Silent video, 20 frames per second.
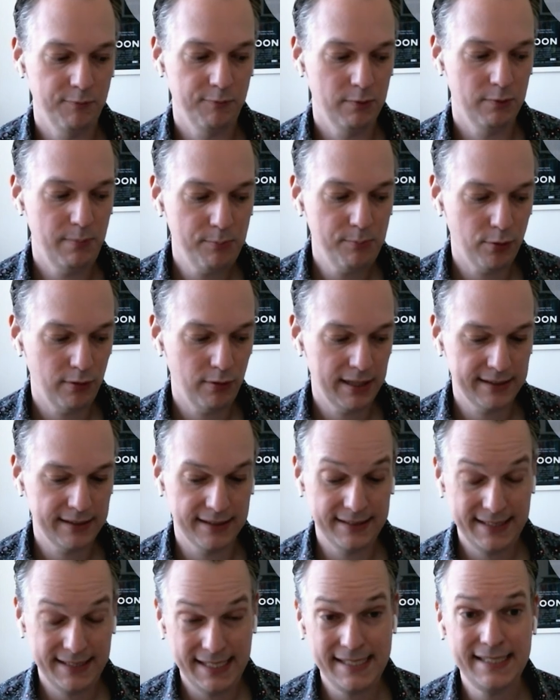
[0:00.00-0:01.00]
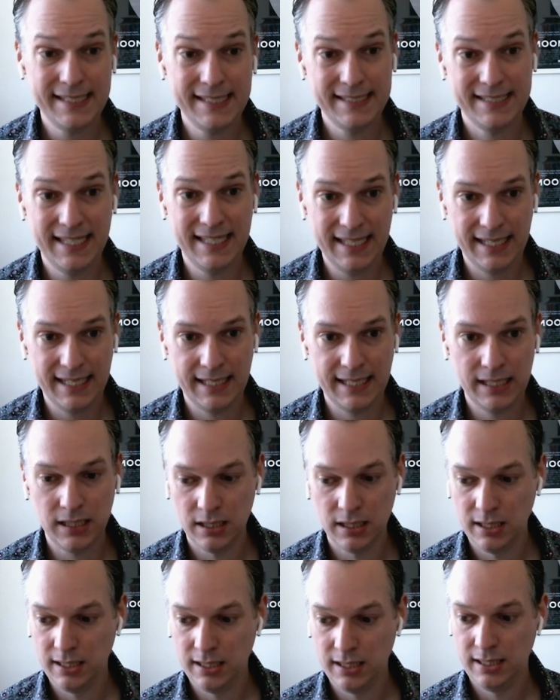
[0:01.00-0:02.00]
And remembering that
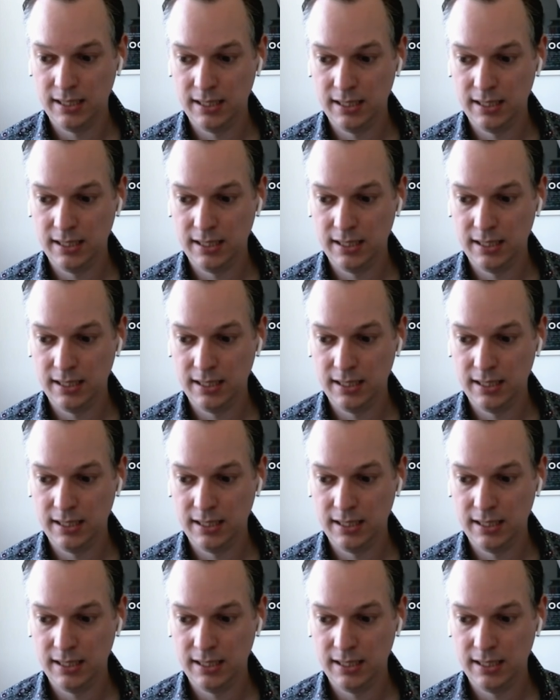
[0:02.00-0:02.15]
TDD